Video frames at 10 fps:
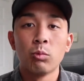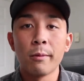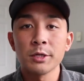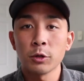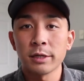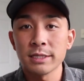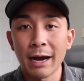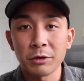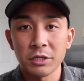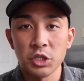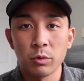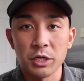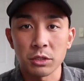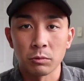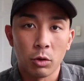What was their desired
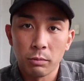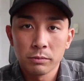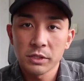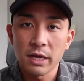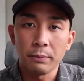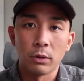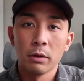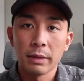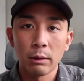situation? Well, simple.